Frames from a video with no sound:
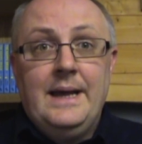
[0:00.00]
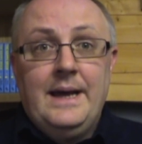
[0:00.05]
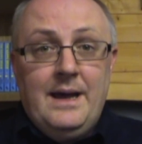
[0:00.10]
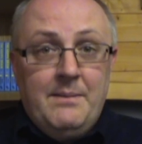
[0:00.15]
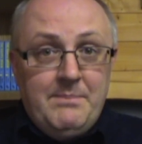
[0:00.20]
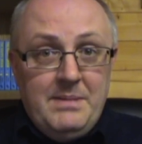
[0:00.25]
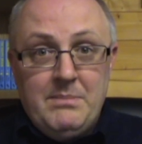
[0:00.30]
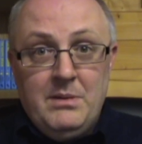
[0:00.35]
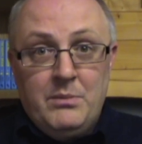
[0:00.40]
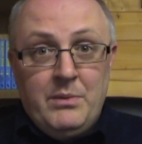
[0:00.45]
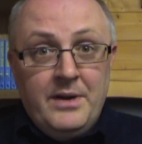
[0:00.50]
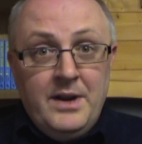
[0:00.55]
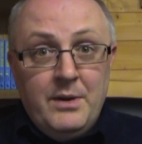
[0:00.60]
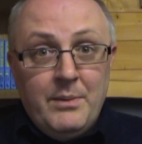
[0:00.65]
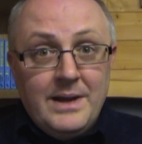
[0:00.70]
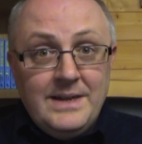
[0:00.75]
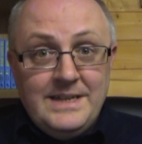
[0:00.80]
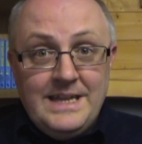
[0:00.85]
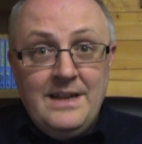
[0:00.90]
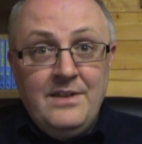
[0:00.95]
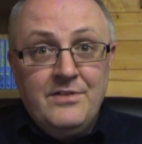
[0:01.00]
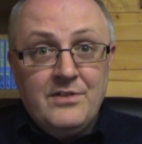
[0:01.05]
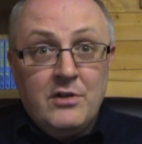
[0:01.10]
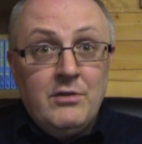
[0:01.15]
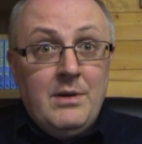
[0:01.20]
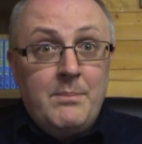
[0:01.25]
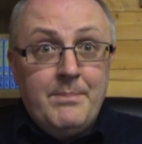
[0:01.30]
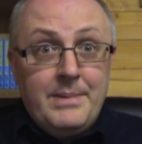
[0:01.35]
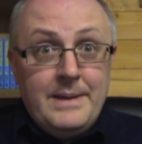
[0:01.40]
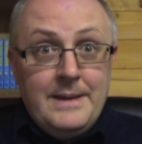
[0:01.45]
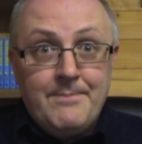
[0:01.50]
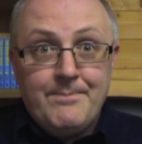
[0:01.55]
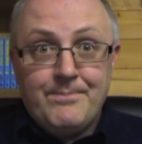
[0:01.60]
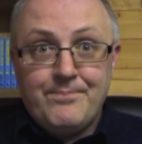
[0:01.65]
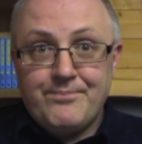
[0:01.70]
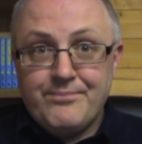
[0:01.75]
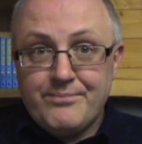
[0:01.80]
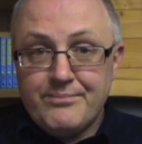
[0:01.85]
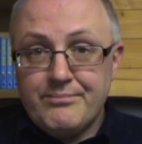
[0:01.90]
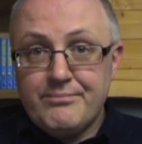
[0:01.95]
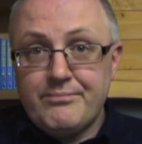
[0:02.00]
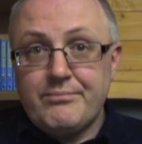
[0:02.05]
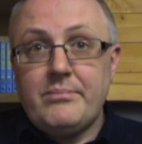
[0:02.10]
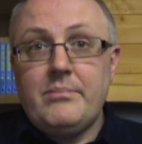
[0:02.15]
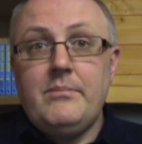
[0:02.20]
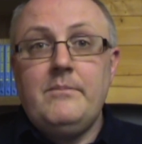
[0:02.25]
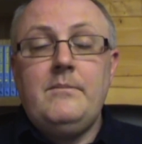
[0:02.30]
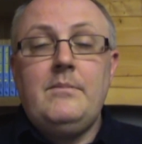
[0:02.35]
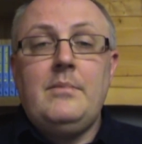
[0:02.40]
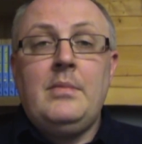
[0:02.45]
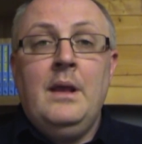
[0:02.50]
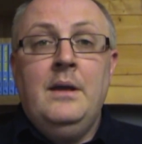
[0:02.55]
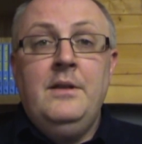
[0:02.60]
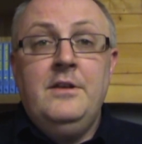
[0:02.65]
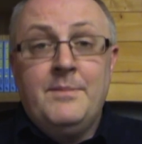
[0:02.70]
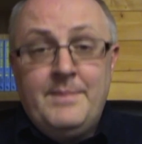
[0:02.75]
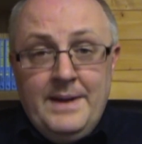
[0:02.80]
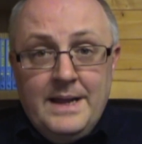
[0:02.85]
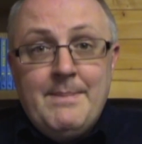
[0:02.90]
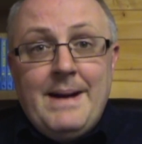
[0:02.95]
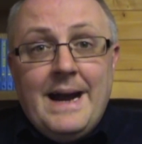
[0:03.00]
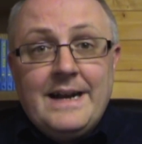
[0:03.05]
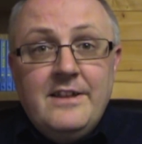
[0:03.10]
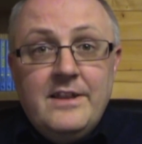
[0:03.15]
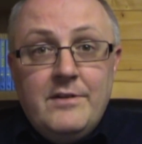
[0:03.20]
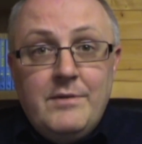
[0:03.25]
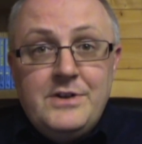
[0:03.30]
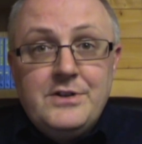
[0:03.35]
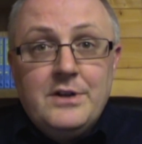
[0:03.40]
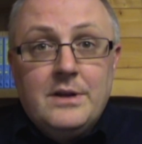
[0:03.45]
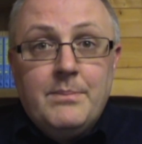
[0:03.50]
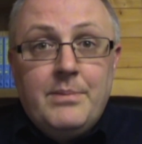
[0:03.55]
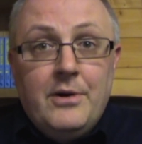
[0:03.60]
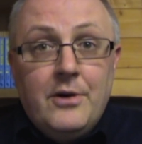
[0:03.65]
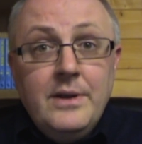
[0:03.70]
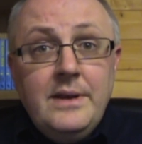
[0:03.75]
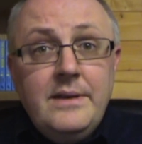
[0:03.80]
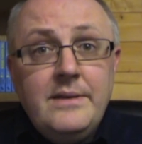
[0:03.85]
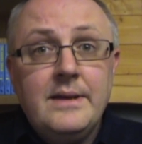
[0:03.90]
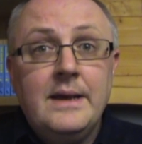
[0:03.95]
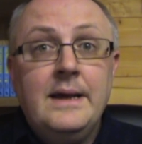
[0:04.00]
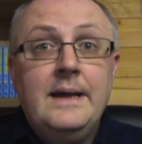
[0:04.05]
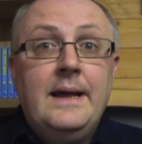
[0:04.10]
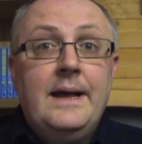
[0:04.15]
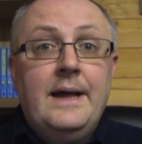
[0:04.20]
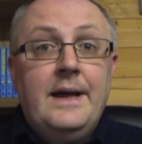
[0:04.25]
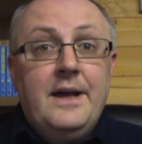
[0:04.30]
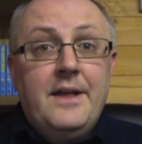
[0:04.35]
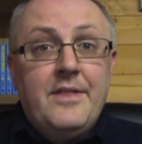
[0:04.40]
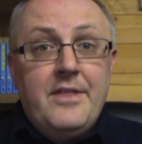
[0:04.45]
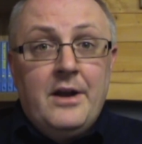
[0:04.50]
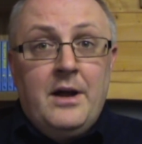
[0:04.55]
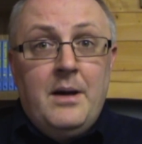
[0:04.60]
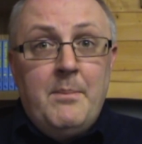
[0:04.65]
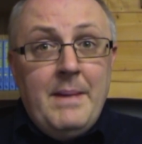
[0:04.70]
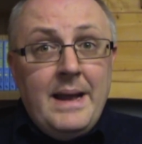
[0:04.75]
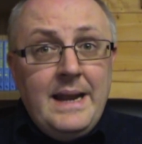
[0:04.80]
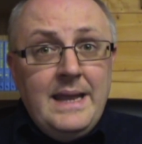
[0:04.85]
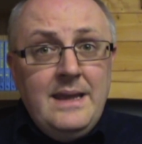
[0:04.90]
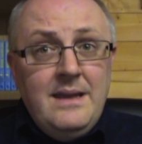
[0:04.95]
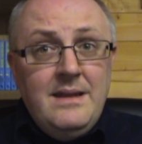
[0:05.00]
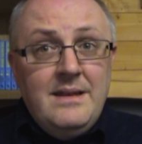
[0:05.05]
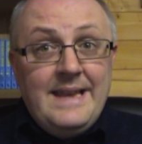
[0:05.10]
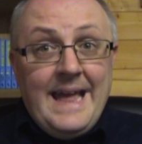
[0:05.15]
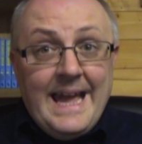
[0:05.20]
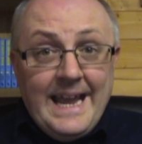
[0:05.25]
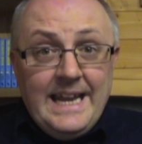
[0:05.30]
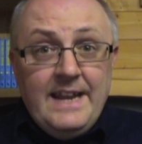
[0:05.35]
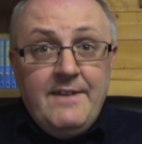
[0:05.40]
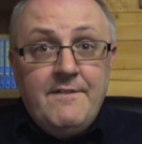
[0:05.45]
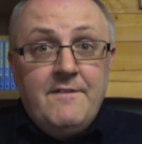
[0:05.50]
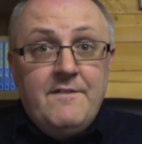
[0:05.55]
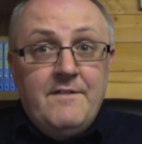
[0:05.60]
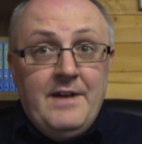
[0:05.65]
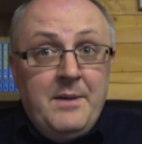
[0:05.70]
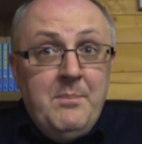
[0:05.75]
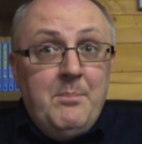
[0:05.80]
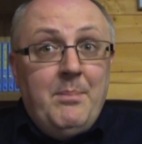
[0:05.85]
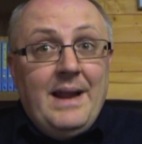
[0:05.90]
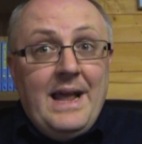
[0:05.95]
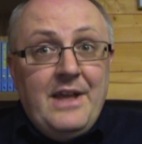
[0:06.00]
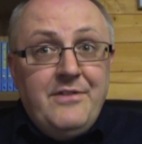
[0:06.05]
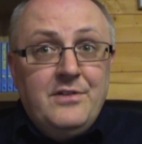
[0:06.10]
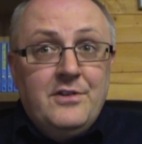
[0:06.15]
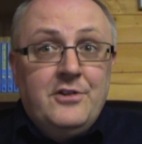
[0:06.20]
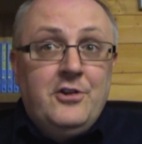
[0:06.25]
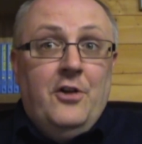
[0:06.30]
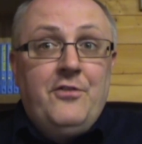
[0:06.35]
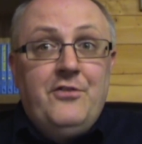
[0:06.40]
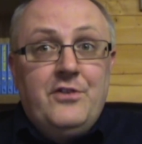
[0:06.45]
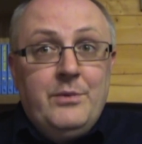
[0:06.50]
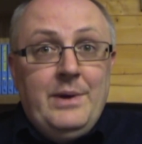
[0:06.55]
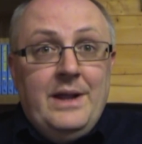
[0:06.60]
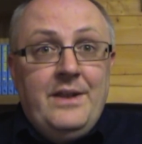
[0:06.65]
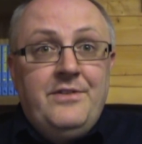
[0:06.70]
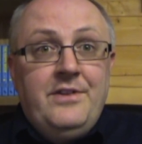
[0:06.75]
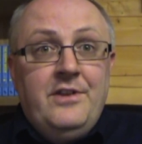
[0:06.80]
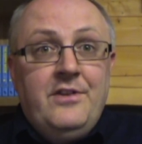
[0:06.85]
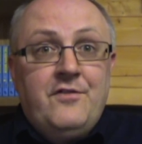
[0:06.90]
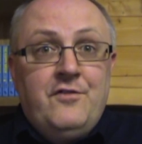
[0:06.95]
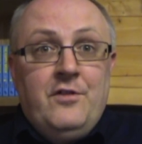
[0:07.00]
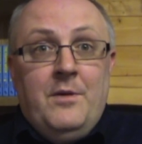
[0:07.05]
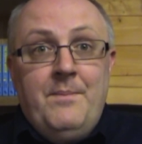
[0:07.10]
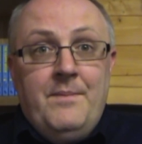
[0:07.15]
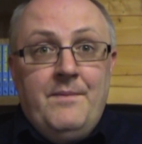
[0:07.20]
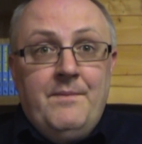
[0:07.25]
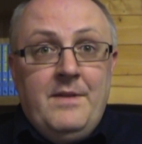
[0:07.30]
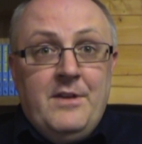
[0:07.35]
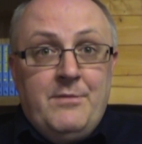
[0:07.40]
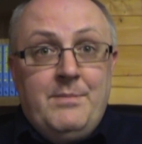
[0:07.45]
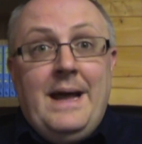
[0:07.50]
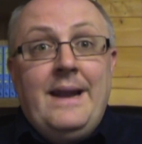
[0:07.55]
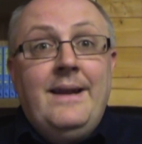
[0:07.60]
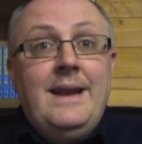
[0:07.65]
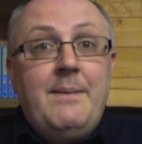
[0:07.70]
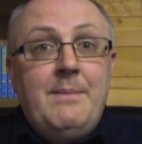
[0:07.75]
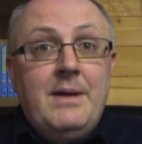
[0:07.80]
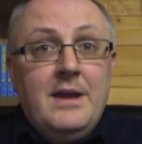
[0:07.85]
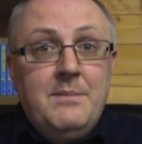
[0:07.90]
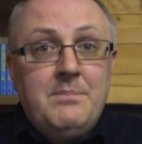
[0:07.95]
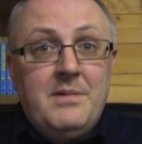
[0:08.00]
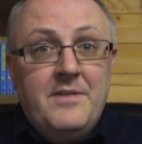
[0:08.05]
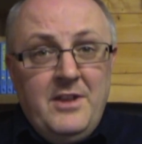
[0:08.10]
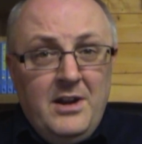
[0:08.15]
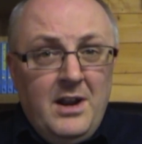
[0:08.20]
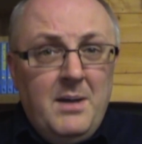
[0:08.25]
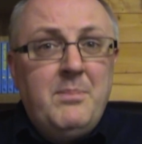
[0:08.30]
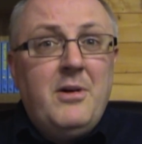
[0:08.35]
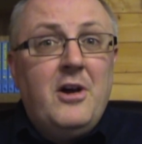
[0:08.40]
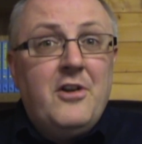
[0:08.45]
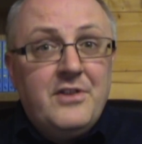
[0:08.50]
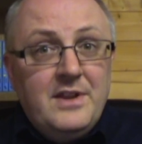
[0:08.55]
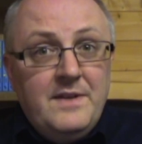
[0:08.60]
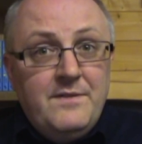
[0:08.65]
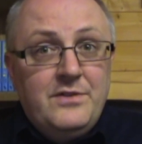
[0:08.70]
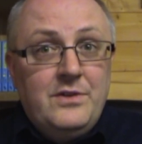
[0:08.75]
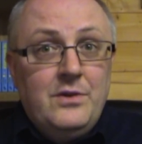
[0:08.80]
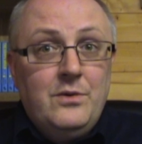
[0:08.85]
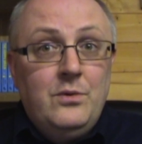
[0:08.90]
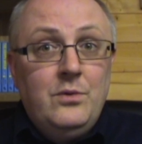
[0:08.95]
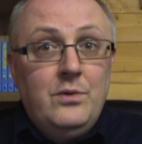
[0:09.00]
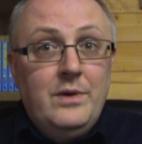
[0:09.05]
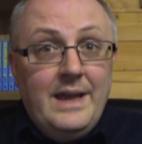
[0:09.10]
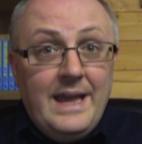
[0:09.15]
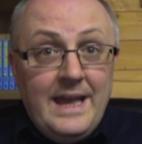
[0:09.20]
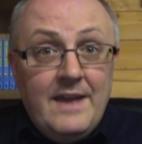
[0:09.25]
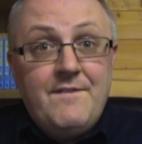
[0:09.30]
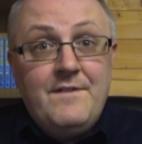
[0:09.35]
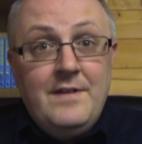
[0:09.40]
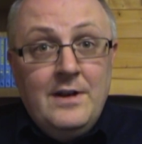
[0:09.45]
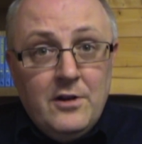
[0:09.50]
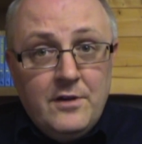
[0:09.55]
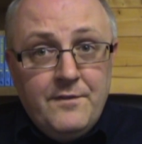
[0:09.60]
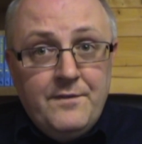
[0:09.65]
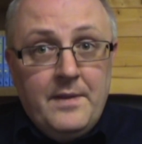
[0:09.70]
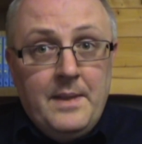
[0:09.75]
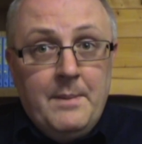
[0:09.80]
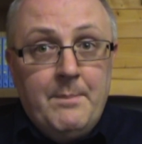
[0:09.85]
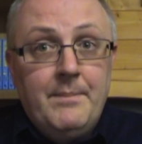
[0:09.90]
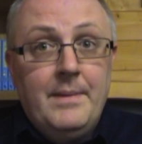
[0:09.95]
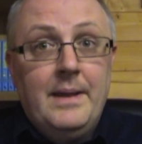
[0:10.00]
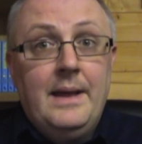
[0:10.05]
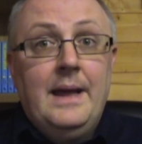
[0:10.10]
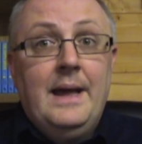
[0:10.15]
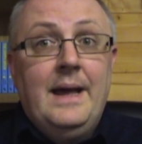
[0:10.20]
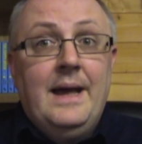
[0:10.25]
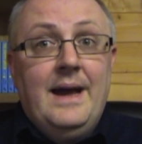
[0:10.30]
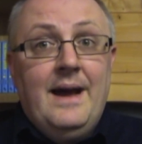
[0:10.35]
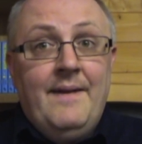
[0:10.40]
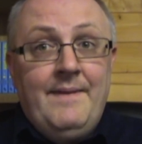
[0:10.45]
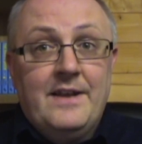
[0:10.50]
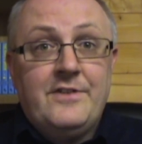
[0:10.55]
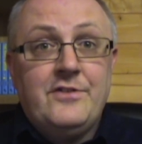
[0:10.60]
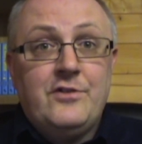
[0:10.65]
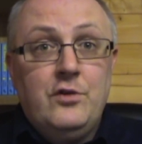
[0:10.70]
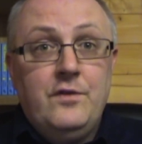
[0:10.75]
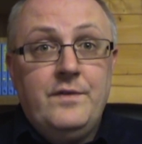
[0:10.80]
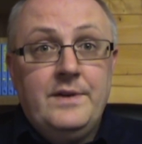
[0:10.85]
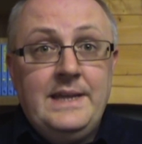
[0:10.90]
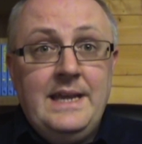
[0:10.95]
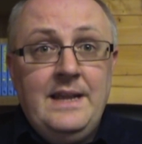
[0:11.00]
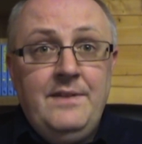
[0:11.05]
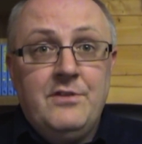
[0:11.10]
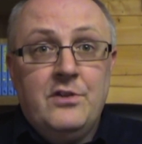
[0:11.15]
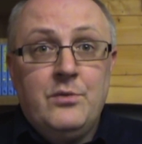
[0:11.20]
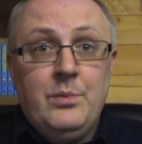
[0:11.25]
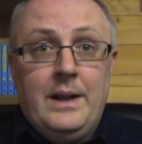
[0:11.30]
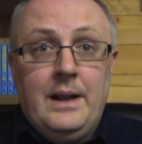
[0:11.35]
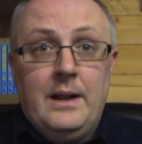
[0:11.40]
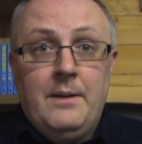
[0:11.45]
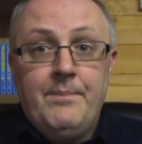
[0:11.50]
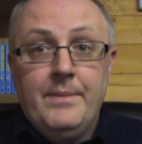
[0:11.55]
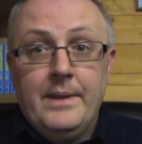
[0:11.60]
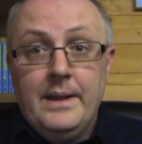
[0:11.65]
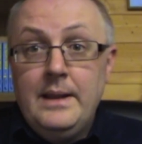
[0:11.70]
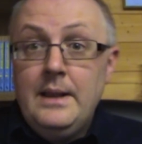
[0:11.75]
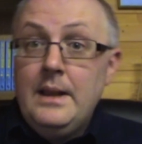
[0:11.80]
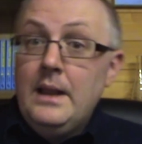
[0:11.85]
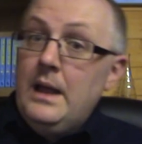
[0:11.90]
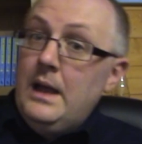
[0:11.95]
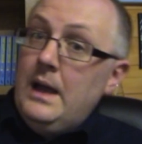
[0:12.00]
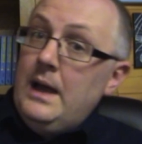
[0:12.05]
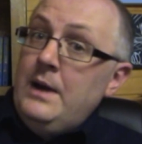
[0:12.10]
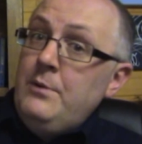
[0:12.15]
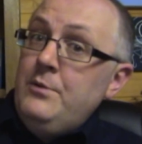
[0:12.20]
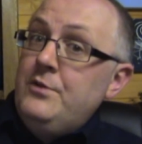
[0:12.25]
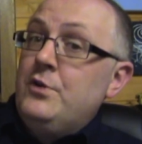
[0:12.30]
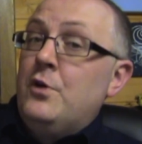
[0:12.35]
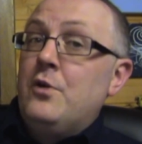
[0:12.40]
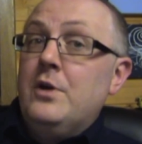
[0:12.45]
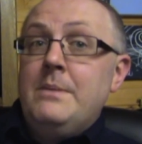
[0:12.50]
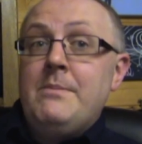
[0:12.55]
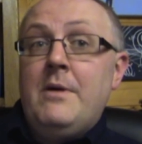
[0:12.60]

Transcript: And people wonder why teens are grumpy. To bring it back to the original point, there are many negative, unpleasant consequences from this pandemic, but there are positives too if you look for them. And that's true for teens as well. I was talking